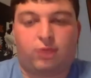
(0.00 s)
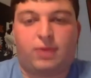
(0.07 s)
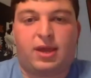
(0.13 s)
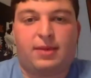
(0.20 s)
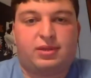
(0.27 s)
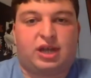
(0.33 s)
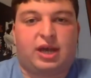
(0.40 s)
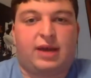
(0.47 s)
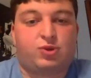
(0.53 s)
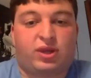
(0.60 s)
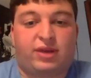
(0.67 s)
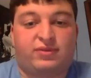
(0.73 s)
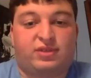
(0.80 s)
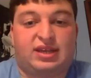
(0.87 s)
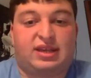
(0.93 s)
may be times where they
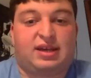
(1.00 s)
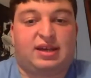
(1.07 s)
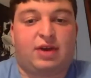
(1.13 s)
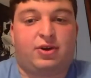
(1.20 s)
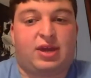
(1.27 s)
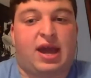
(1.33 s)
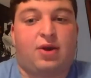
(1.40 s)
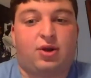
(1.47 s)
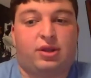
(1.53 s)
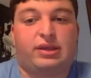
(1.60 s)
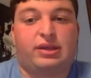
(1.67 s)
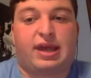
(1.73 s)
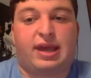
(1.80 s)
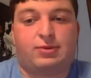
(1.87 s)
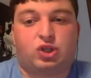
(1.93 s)
have to take Kyrie out of the
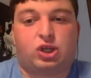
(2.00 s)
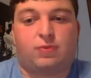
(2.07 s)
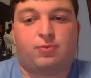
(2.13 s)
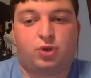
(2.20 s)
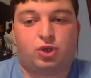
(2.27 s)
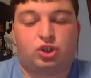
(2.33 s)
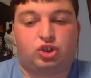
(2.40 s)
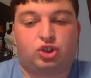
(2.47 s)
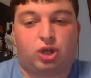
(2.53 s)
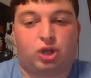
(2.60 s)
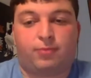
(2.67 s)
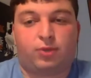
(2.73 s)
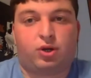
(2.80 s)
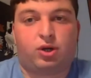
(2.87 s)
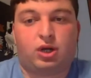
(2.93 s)
game so they can put
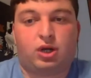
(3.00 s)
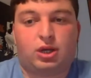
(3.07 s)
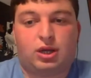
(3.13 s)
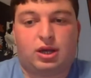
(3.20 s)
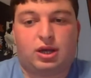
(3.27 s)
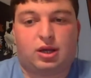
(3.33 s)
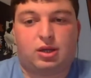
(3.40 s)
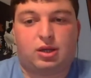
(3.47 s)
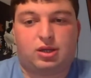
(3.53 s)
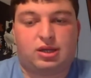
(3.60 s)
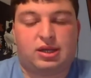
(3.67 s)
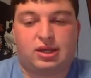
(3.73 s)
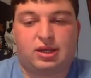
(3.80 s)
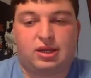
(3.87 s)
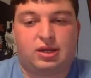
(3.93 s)
Shumpert
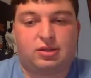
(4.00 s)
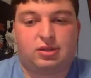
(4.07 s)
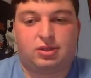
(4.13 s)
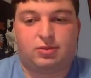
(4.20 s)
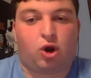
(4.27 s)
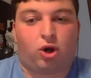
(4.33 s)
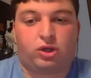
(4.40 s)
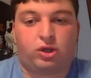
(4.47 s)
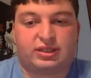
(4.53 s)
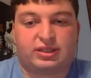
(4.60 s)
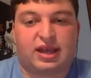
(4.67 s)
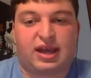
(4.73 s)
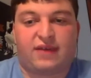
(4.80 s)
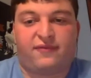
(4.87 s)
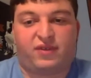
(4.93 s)
in to guard
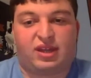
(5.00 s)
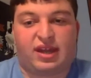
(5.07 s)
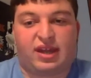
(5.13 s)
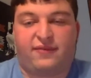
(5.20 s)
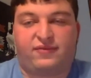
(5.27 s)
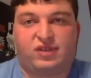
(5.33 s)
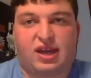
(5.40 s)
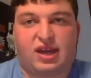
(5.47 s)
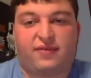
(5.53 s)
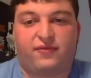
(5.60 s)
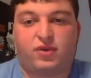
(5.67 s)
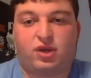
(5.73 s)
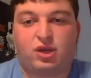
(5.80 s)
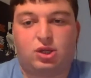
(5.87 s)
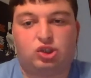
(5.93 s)
Steph, and they have to have
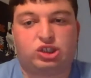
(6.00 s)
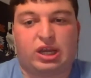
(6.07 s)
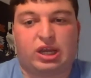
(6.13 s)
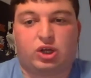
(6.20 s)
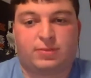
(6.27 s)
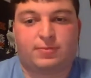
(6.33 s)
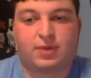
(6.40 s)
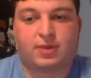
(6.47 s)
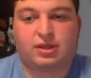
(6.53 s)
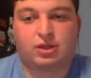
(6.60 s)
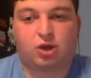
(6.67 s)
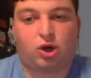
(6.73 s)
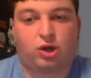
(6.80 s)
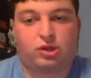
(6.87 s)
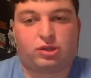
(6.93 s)
J.R. Smith
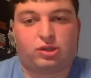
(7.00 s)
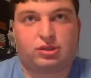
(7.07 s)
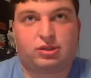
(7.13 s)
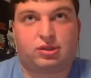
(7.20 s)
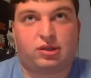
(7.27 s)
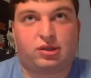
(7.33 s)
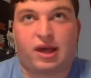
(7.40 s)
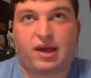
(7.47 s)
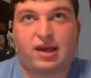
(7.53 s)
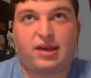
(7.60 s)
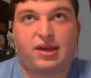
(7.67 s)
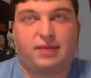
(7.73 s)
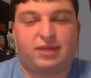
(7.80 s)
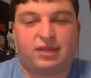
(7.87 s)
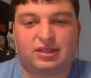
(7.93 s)
guard
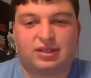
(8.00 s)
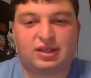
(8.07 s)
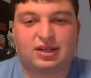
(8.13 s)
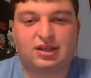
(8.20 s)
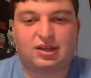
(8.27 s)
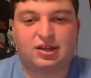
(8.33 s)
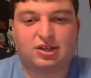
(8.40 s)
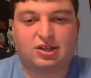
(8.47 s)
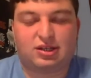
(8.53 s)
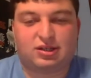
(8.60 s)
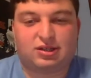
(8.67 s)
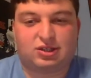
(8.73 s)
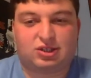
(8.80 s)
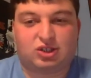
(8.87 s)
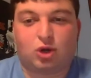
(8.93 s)
Klay. I mean, it's
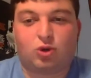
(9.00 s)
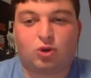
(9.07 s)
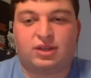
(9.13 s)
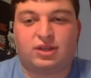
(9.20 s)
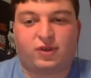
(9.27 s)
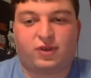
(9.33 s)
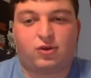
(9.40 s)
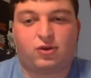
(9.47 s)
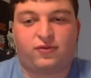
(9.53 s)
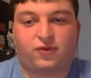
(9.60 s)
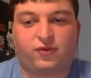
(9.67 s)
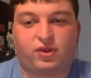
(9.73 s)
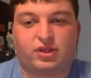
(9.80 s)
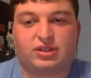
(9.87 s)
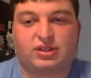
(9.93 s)
so difficult
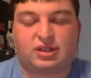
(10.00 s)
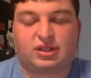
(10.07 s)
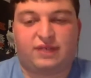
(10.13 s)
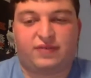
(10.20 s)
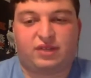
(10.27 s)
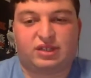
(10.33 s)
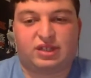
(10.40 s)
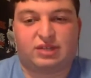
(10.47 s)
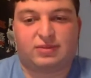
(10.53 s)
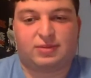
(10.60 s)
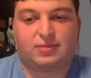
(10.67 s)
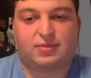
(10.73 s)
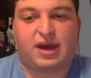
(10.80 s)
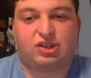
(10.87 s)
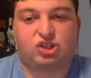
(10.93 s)
for this Cleveland team to
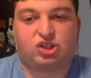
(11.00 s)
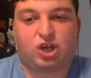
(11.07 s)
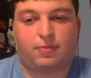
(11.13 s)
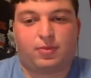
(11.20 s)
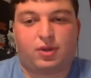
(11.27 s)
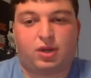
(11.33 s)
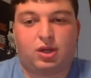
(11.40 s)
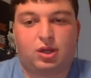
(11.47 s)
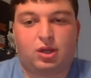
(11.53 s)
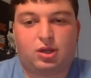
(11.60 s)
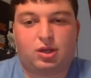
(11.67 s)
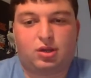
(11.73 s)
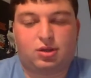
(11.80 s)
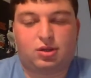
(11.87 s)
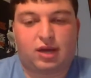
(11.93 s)
match up.
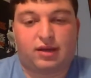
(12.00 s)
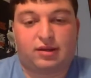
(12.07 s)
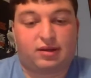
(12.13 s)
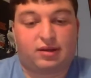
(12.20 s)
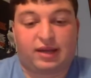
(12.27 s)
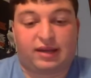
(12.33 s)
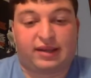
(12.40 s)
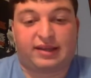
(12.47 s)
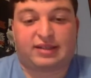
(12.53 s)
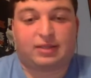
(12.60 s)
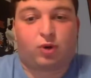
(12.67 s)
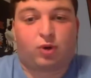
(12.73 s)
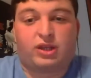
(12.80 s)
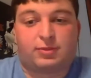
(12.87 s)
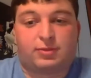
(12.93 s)
And I guess LeBron's
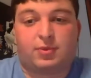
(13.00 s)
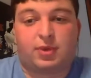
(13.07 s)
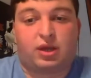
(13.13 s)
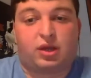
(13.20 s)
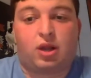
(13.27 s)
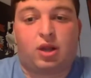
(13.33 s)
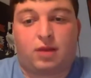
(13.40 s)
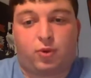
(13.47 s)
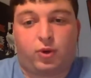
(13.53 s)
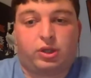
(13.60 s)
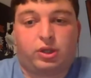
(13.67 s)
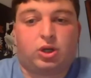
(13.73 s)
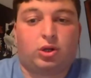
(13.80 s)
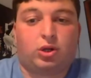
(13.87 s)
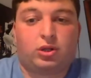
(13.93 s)
going to be playing a lot of
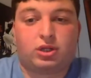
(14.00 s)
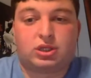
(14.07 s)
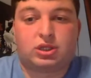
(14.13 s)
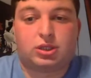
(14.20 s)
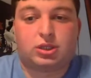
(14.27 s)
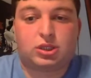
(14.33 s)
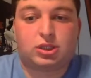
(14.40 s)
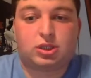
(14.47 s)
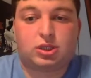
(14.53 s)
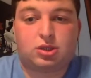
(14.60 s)
point guard this series.